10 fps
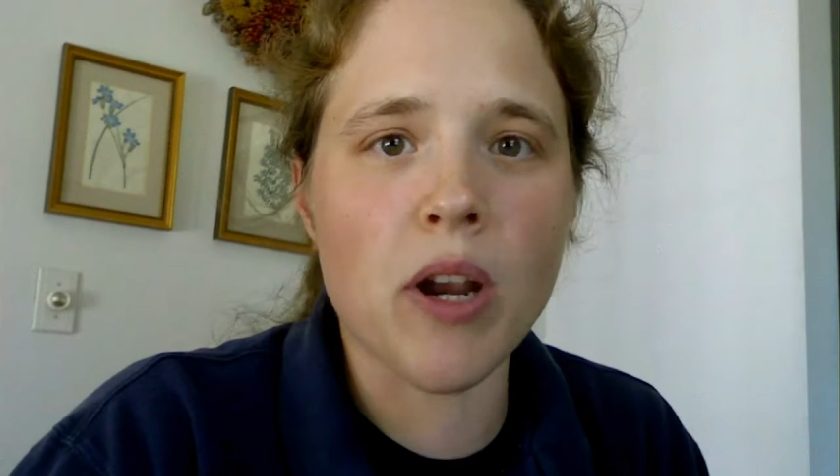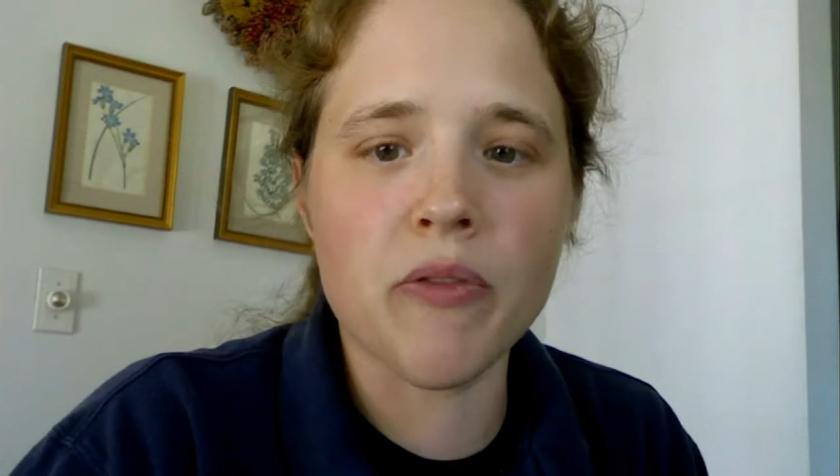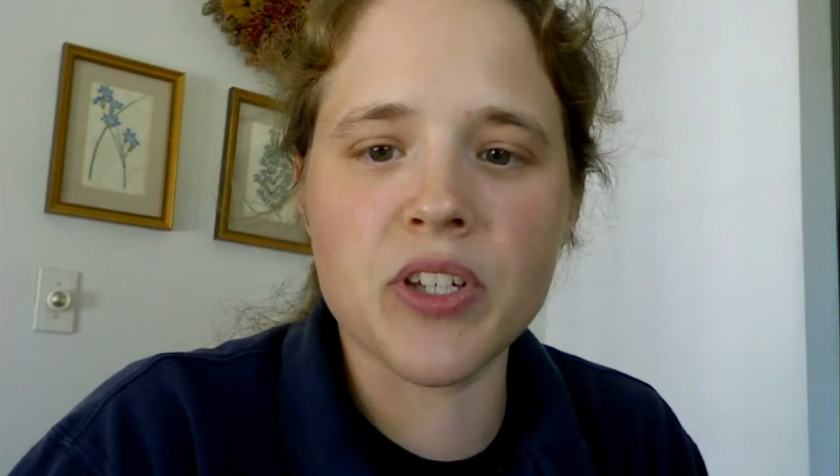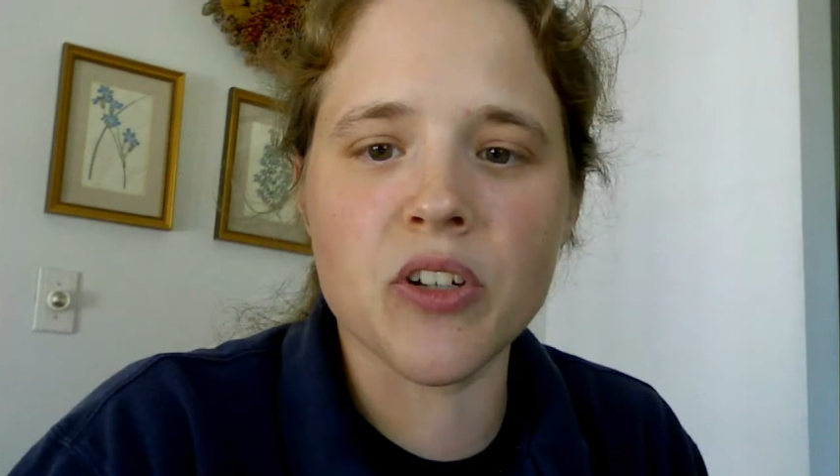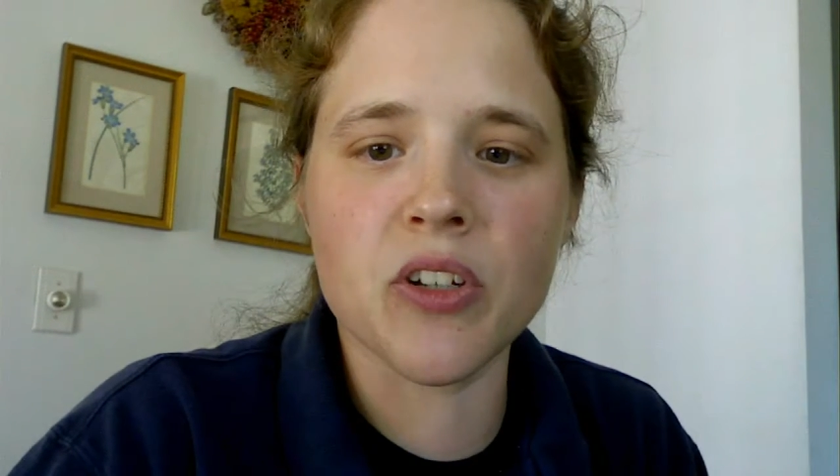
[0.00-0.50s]

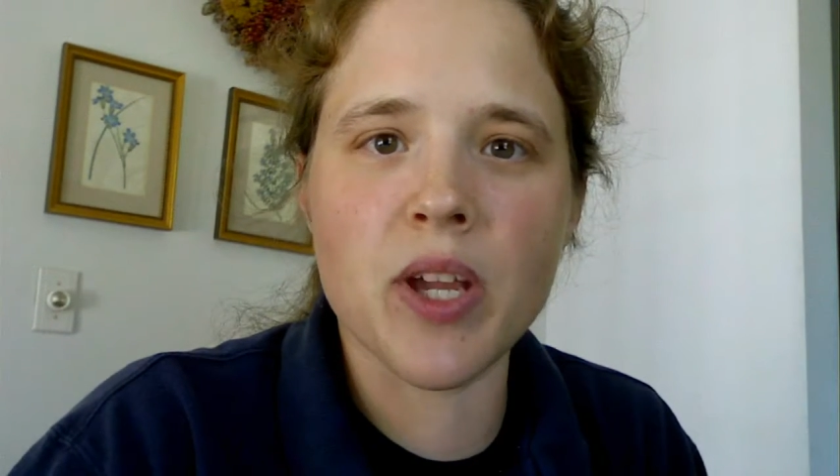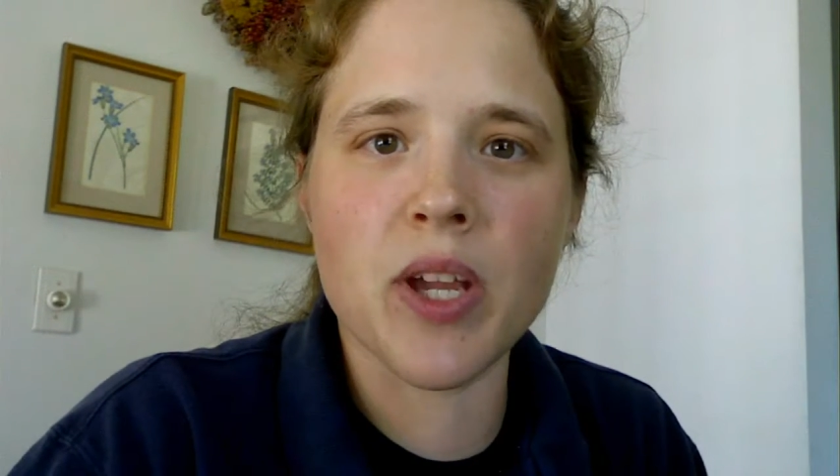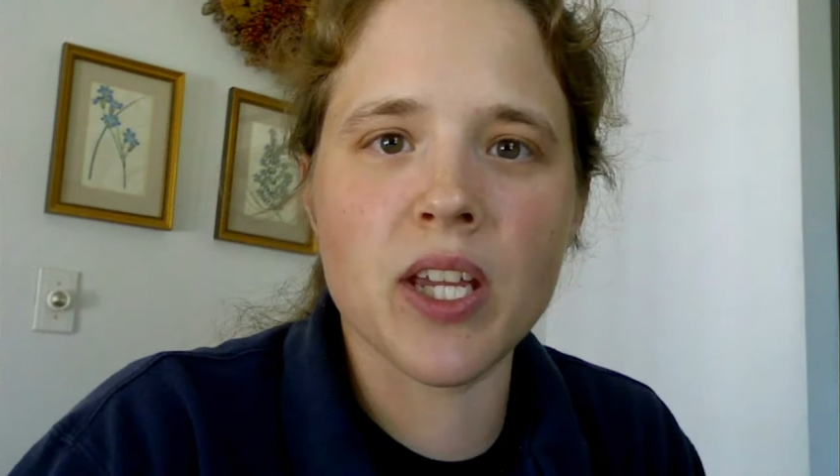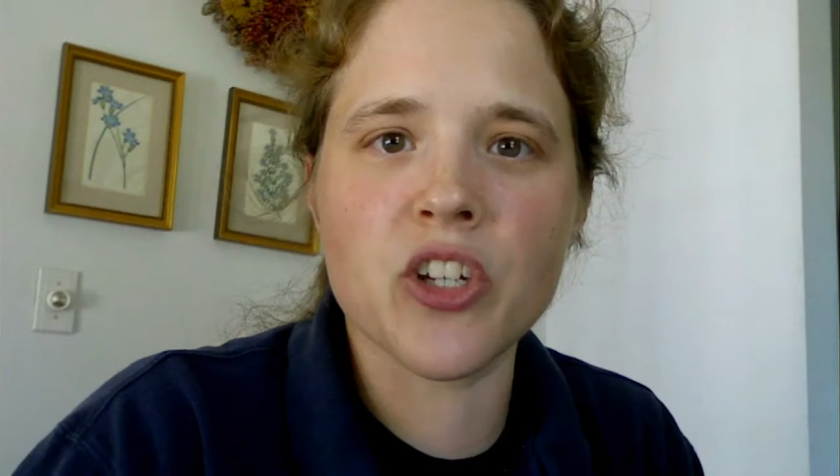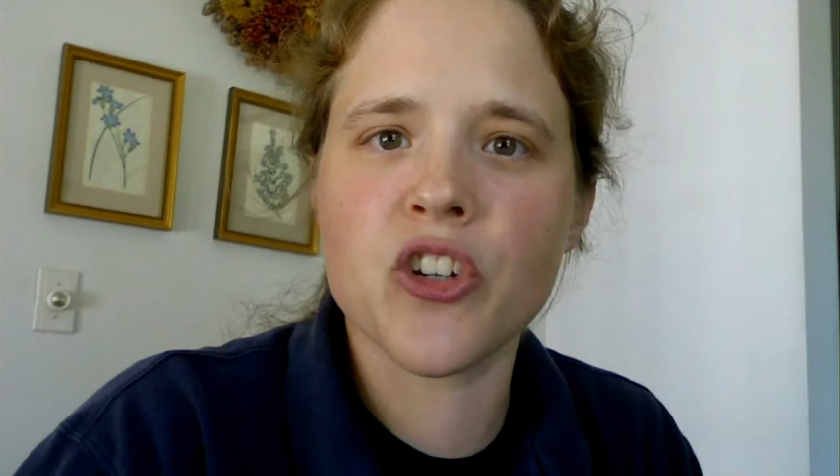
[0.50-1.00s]
every single
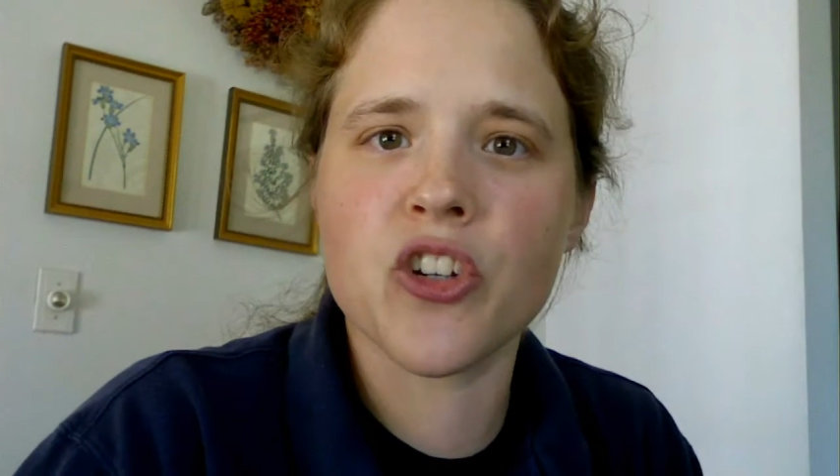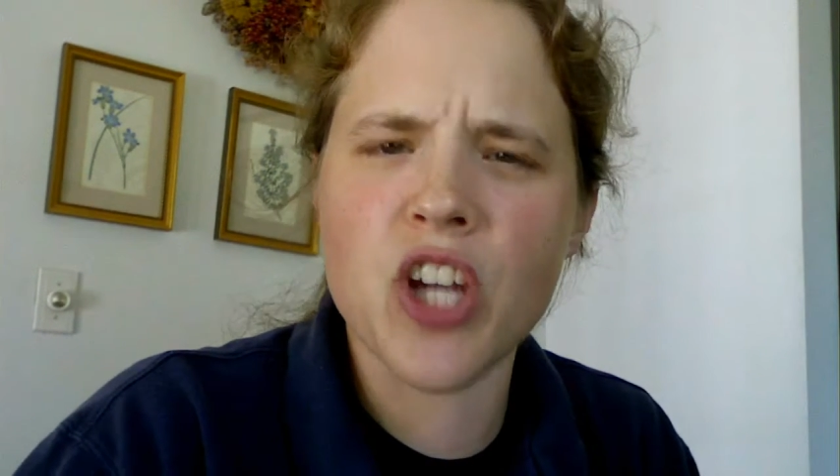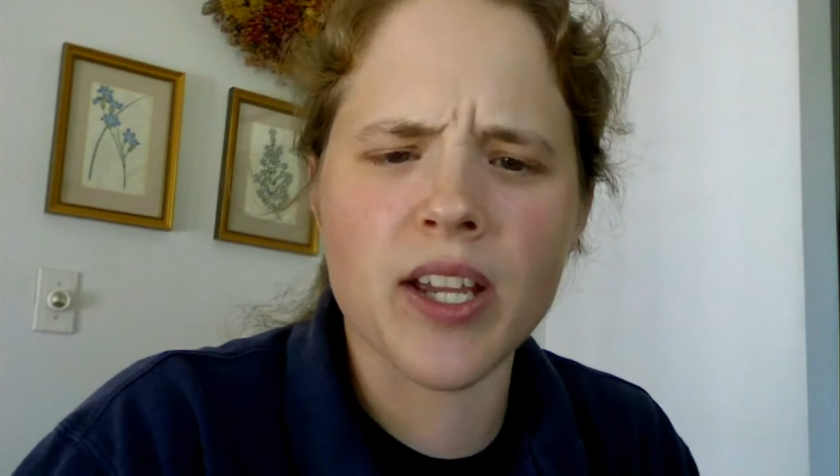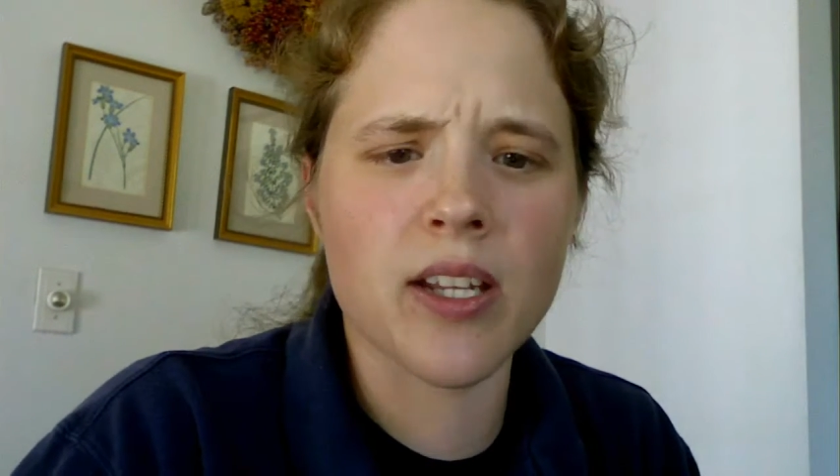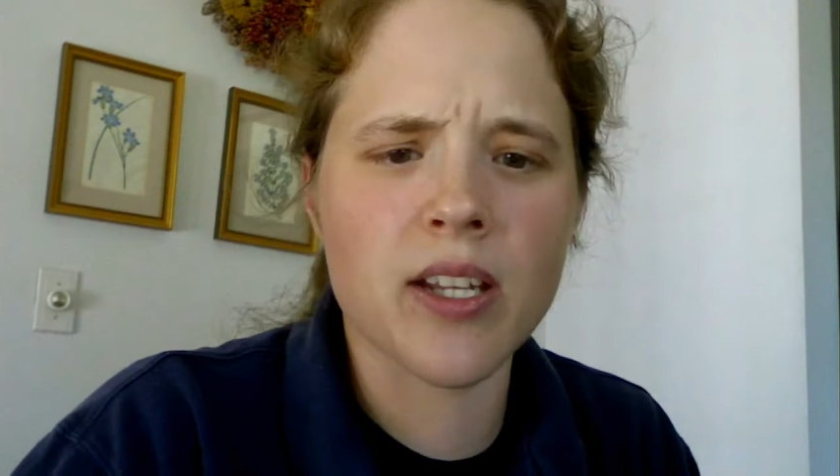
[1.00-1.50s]
page and
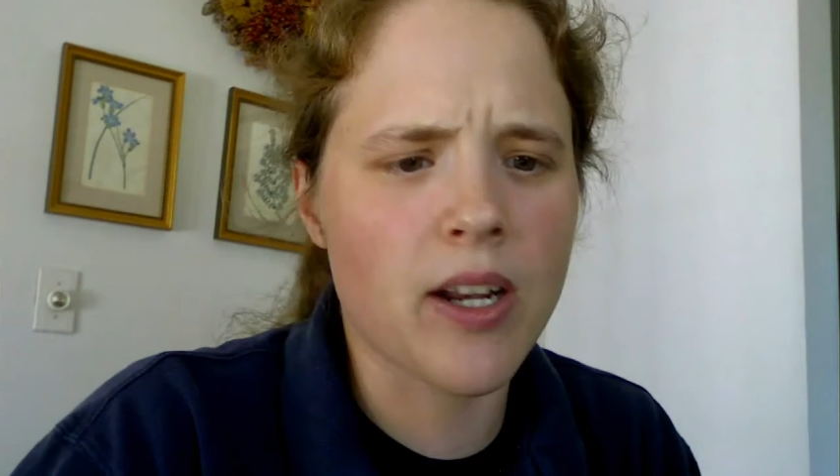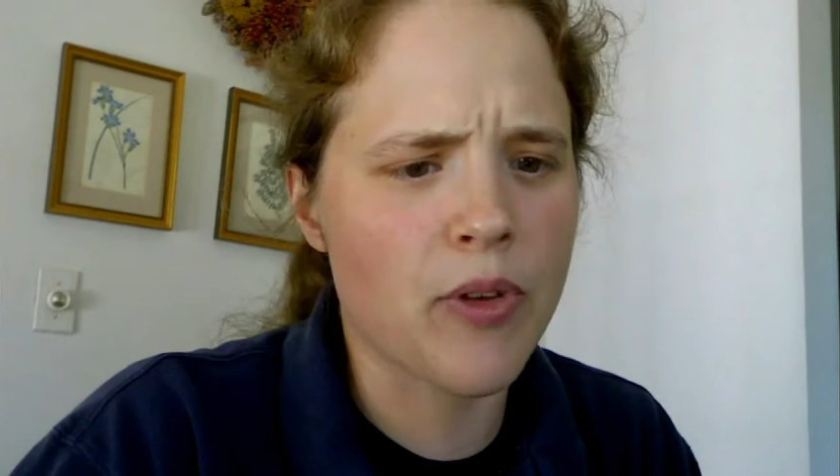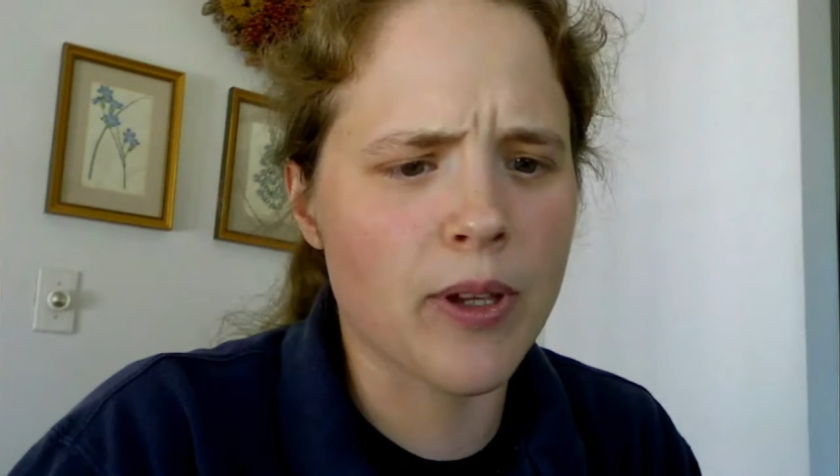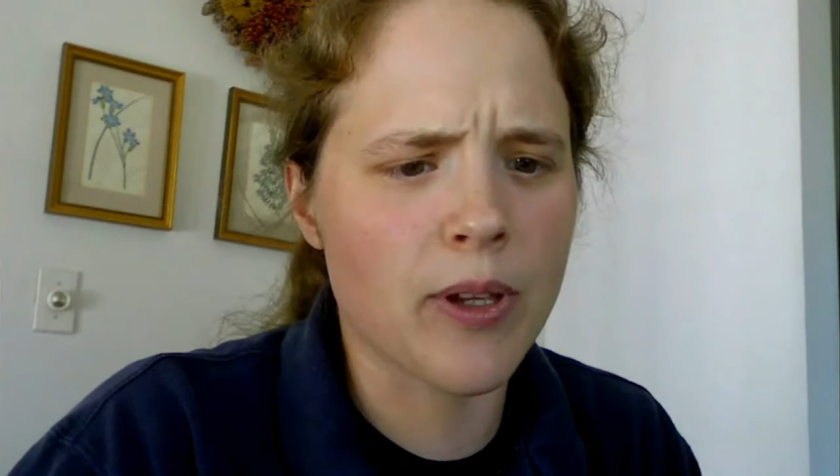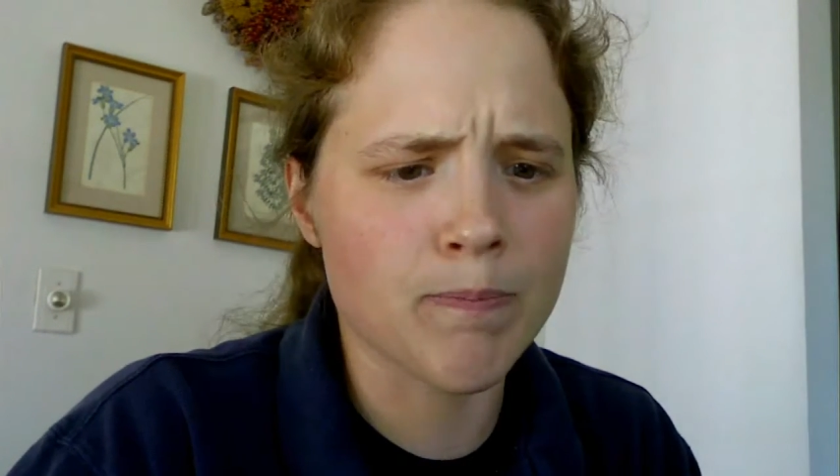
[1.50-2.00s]
check it and
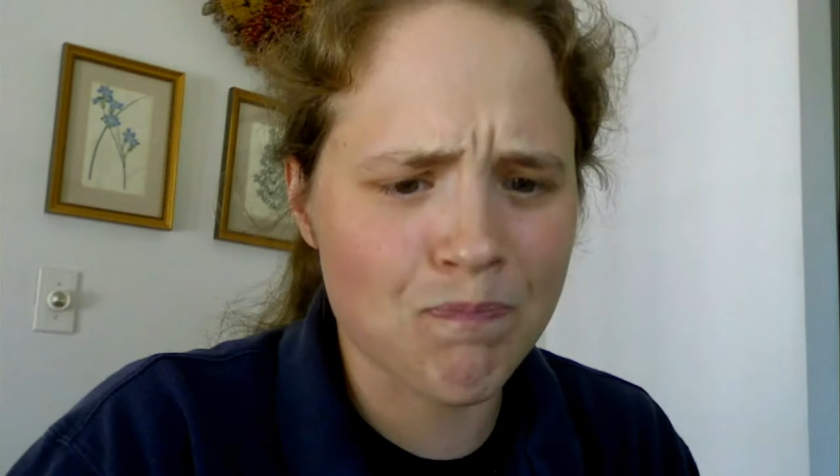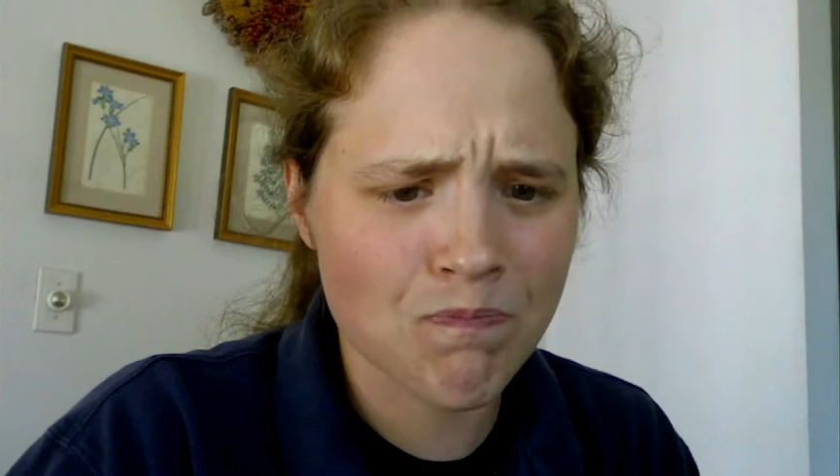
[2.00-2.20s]
everything.